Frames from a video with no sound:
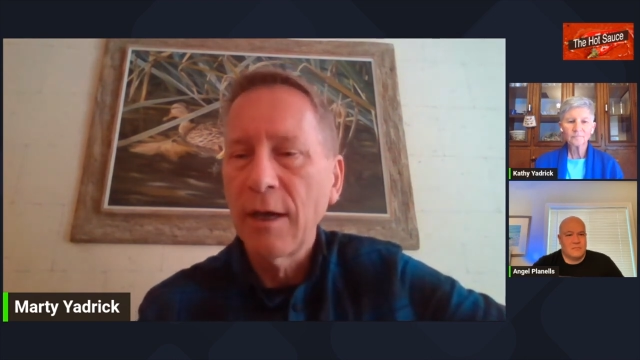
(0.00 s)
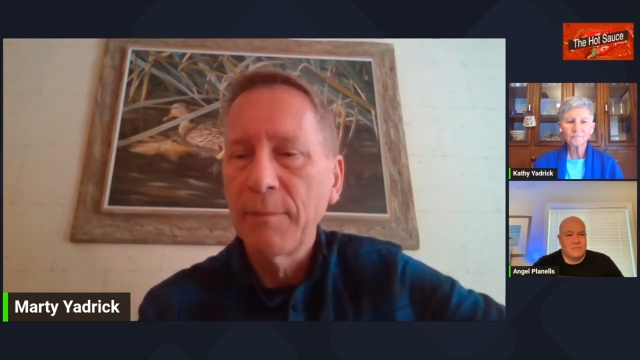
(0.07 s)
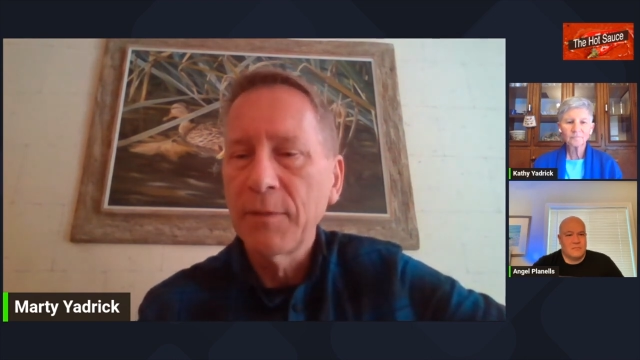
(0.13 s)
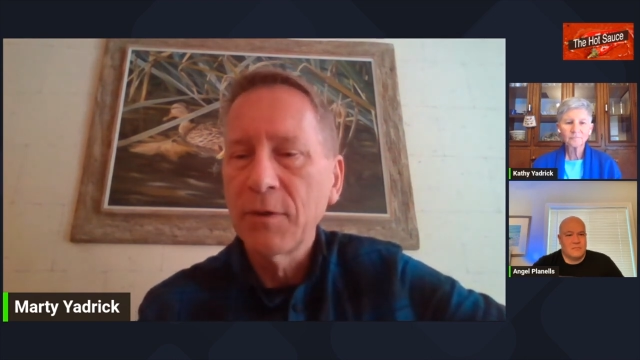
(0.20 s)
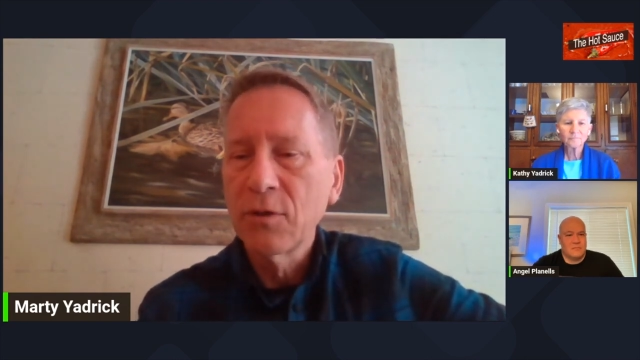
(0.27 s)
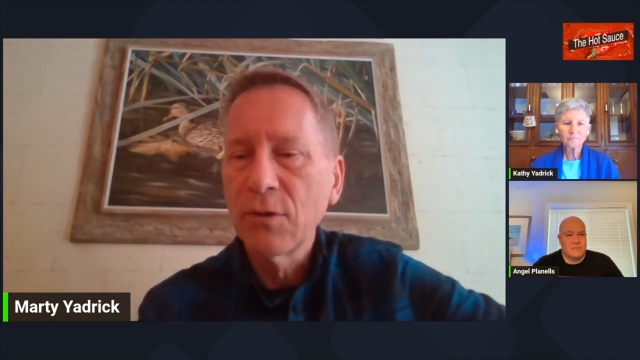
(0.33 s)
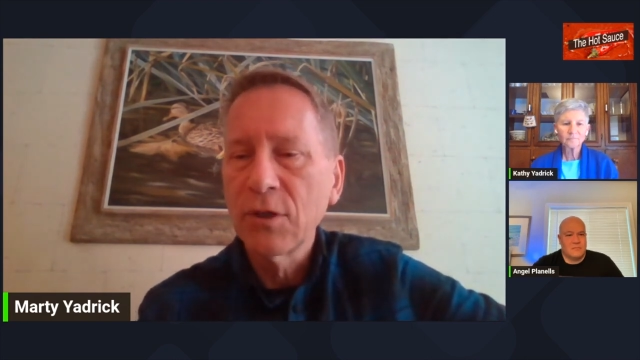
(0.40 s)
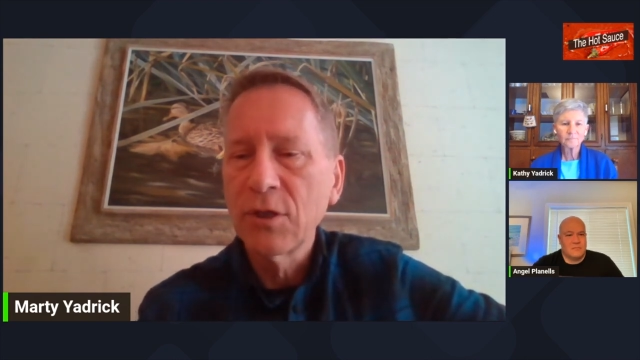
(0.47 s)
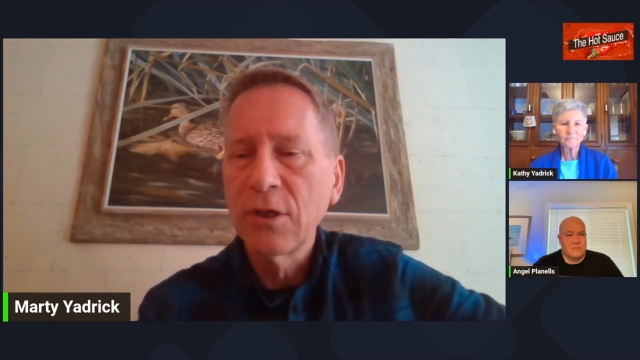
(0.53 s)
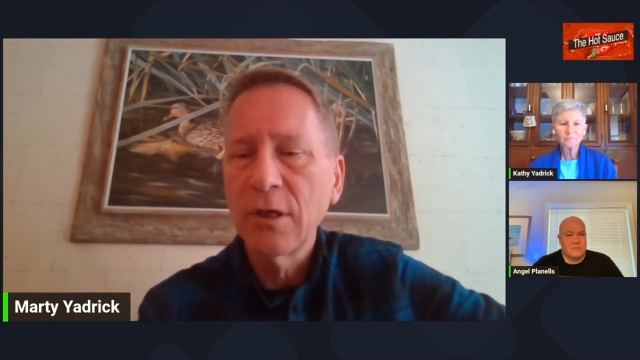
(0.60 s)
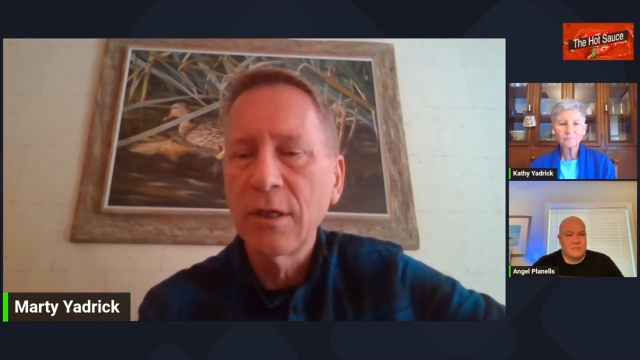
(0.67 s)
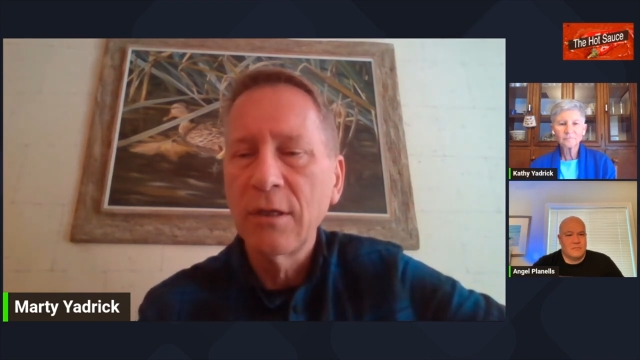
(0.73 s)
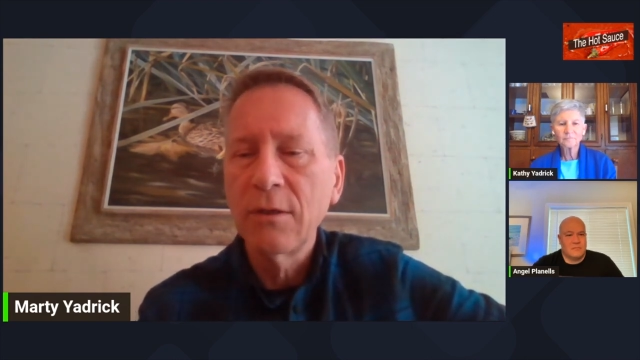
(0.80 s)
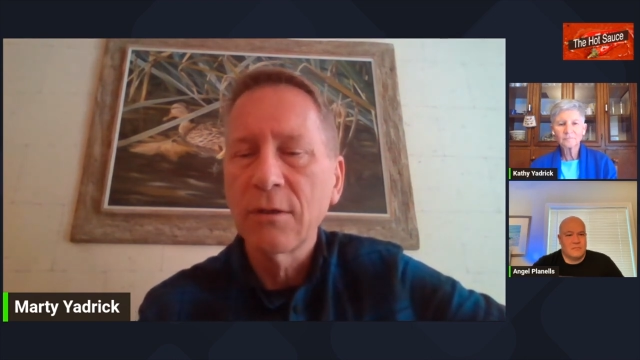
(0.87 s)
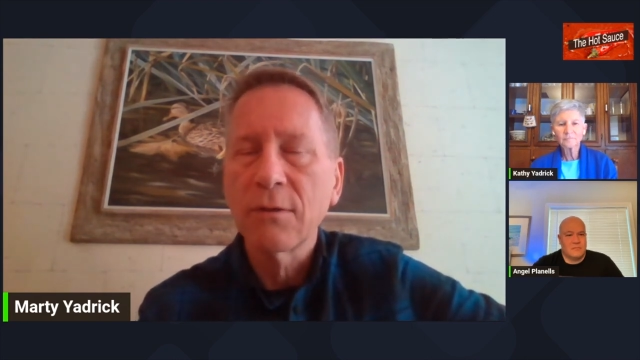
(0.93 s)

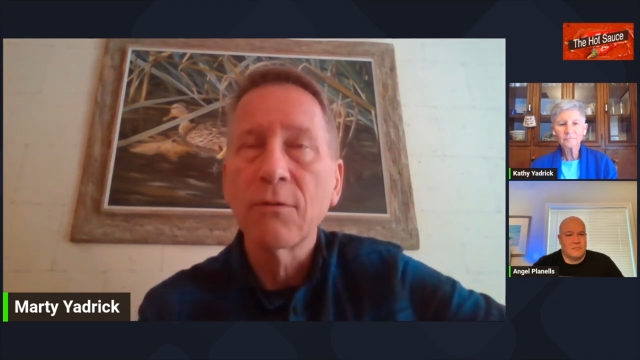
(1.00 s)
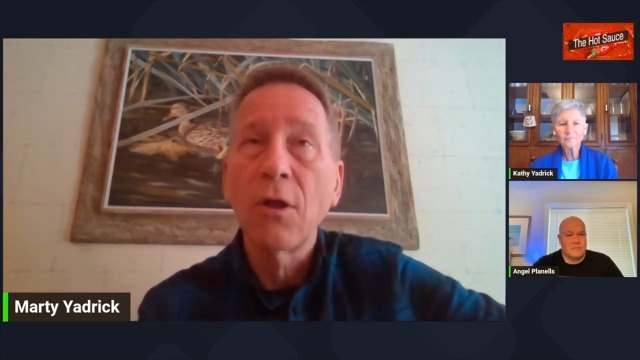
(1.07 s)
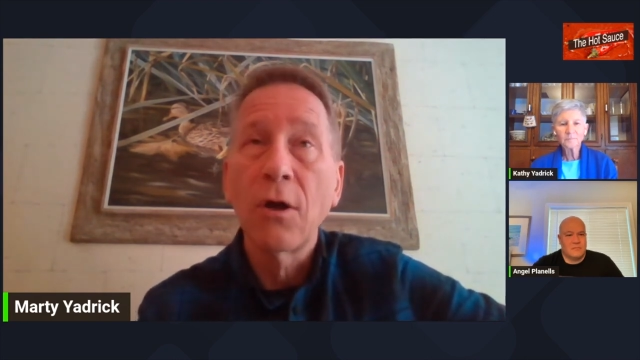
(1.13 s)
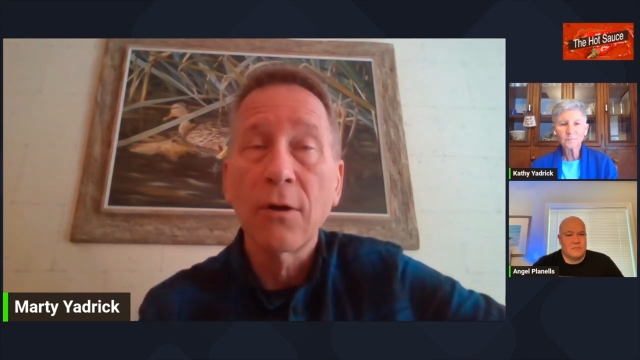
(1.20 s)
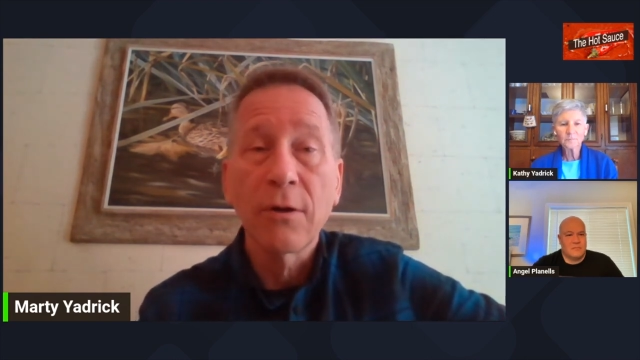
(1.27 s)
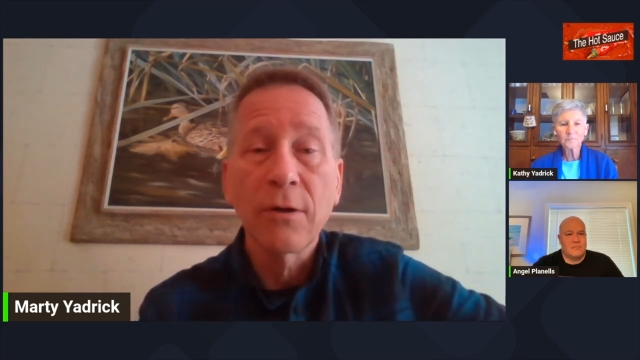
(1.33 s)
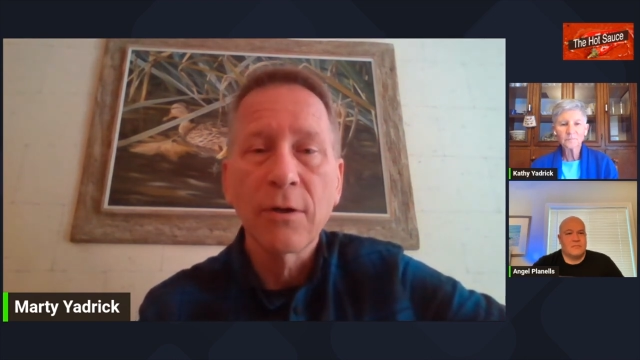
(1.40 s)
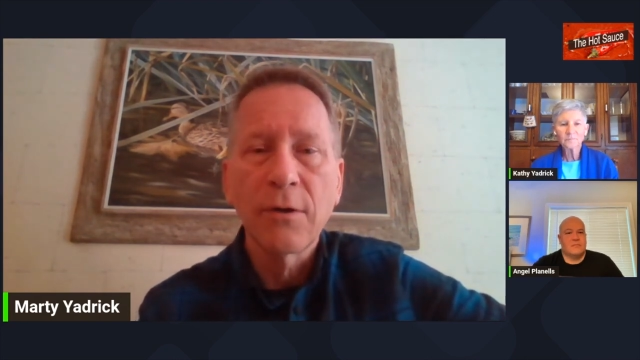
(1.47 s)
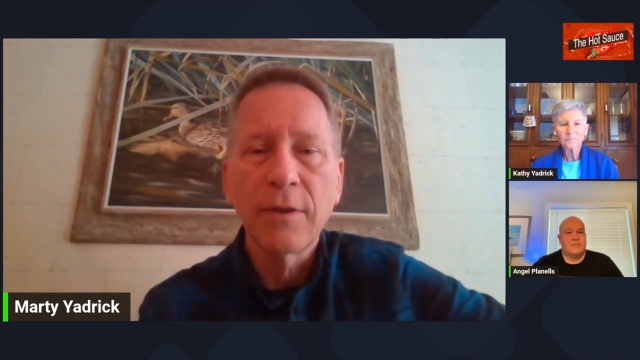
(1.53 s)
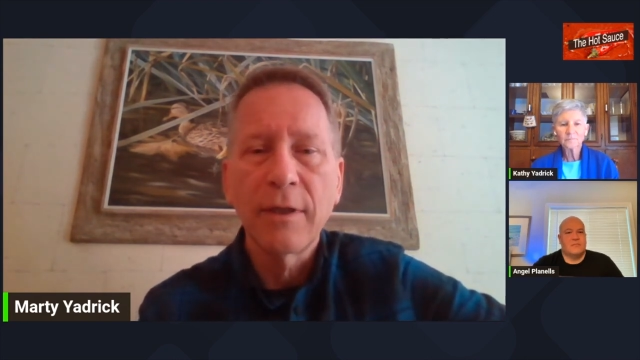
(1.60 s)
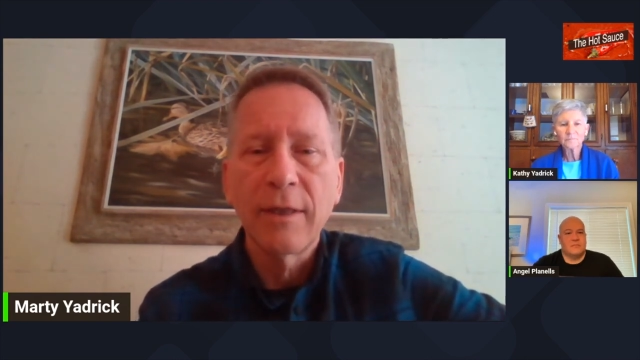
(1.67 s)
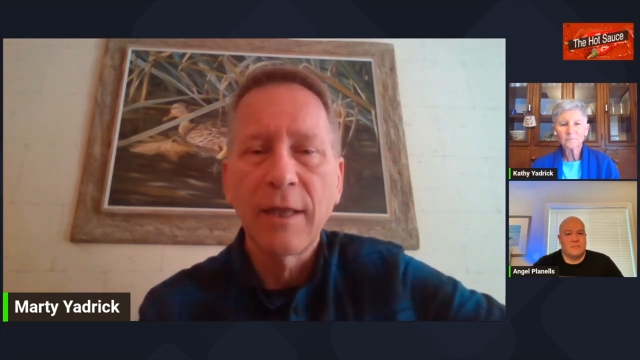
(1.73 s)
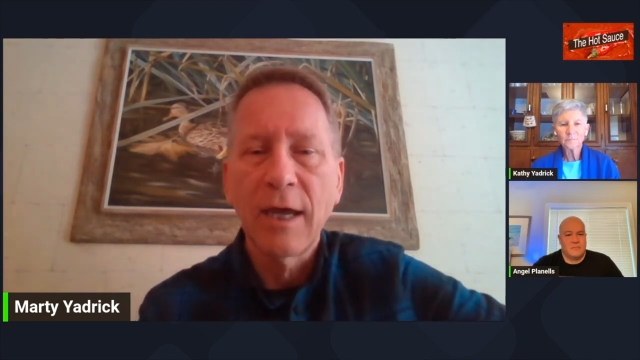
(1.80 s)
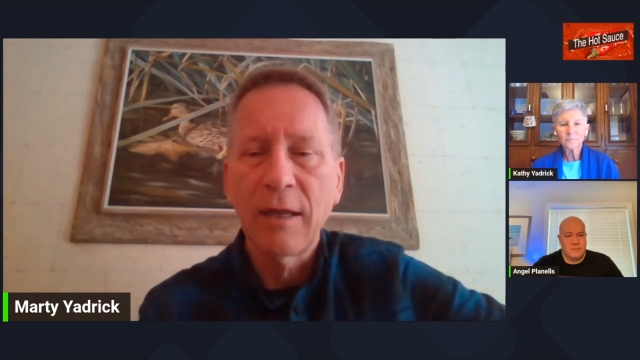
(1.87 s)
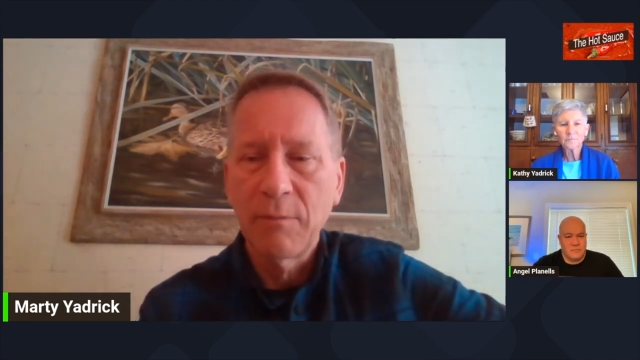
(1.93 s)
Computrition, or longer ago
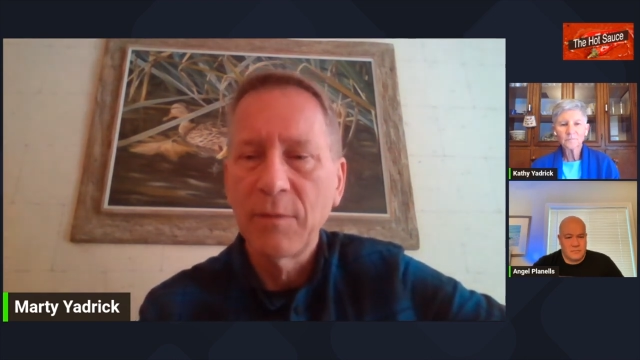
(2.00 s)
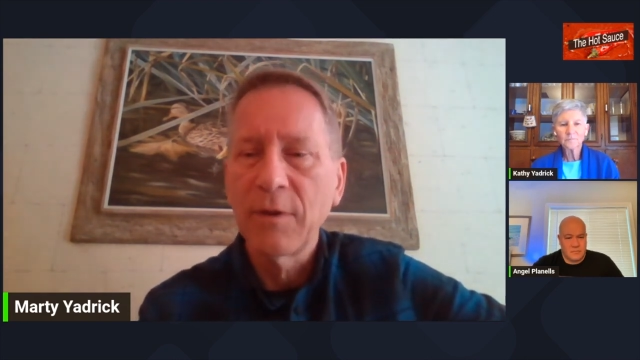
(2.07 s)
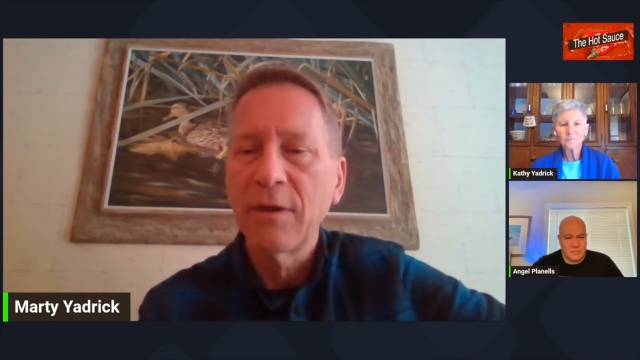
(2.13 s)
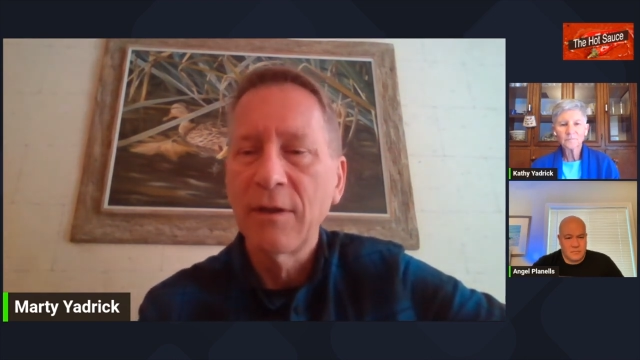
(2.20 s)
than that,